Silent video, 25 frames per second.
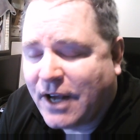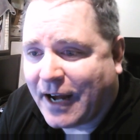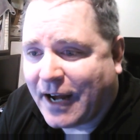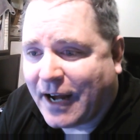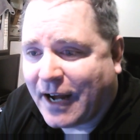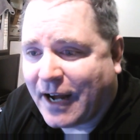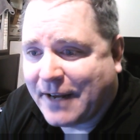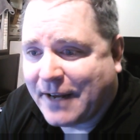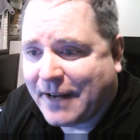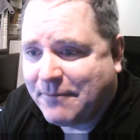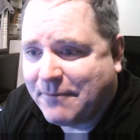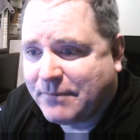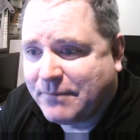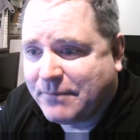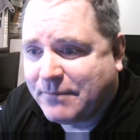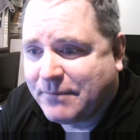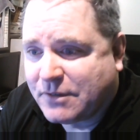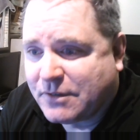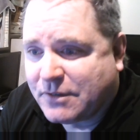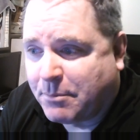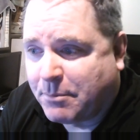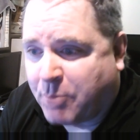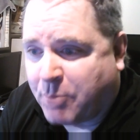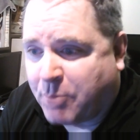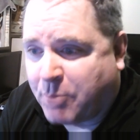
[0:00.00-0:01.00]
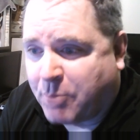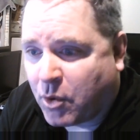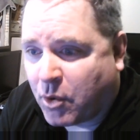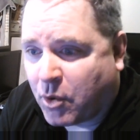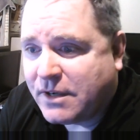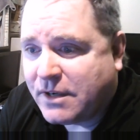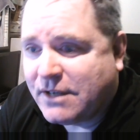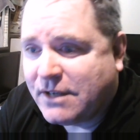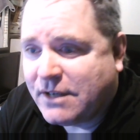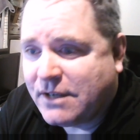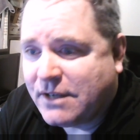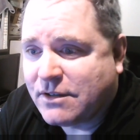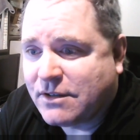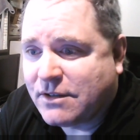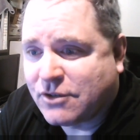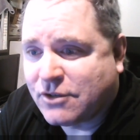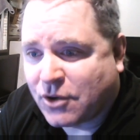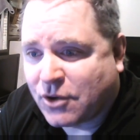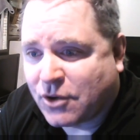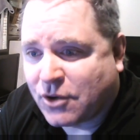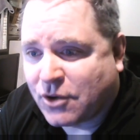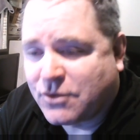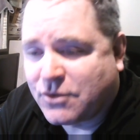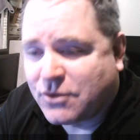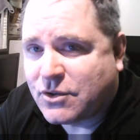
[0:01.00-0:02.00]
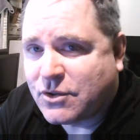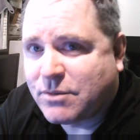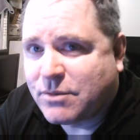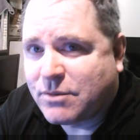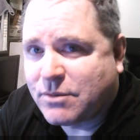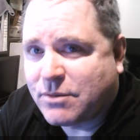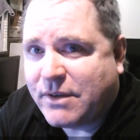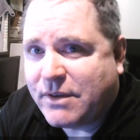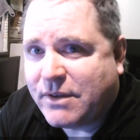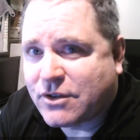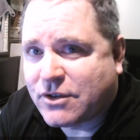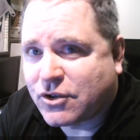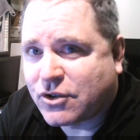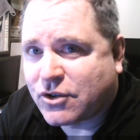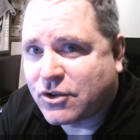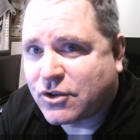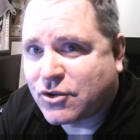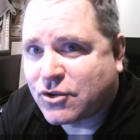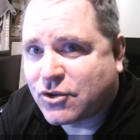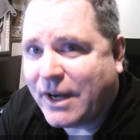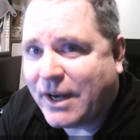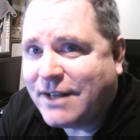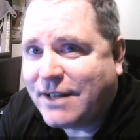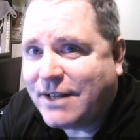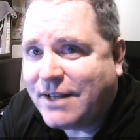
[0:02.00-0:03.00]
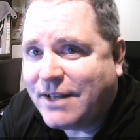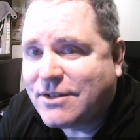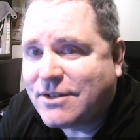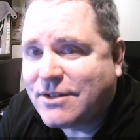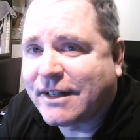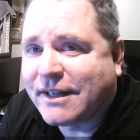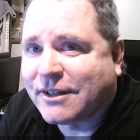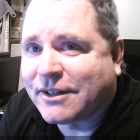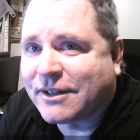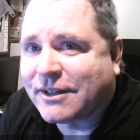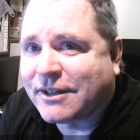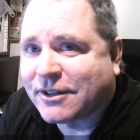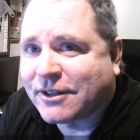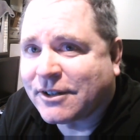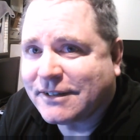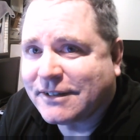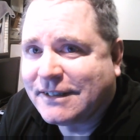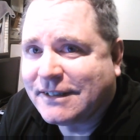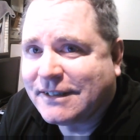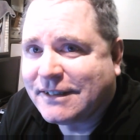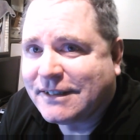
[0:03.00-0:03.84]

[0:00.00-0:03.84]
I'm supporting Joseph Smith as a translator.